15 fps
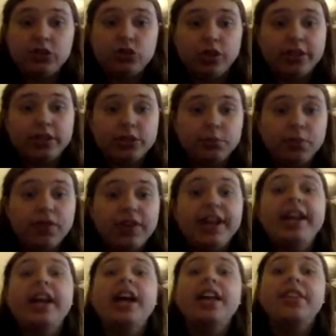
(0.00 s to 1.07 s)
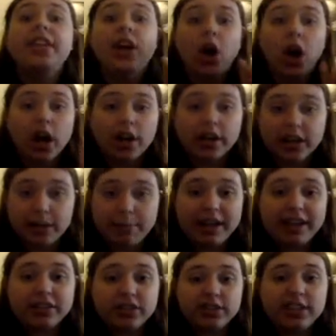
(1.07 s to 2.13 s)
enjoy this movie. They are gonna
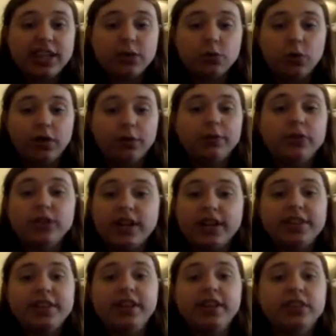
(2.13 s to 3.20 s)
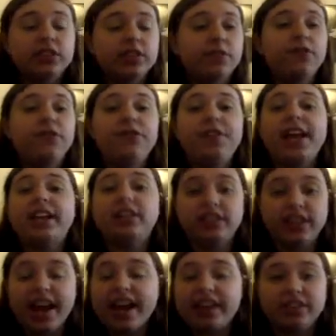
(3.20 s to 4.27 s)
make a sequel, which I think is
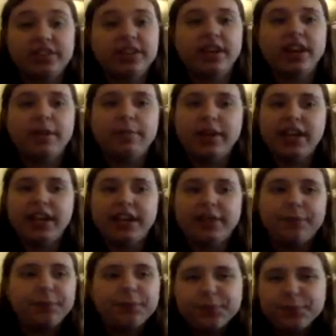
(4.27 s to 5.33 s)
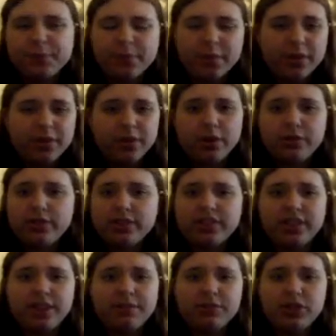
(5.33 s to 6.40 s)
fantastic. I mean, who
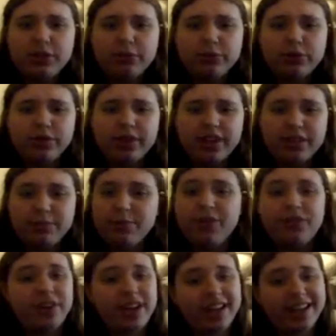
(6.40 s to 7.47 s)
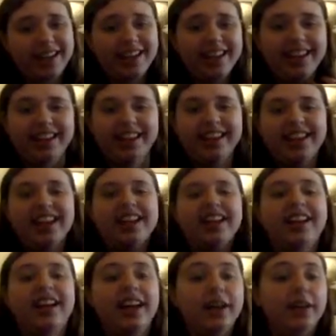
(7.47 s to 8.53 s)
doesn't love a sequel to a good movie?
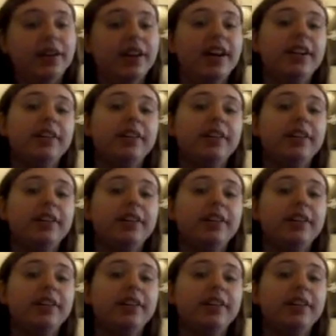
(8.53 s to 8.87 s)
I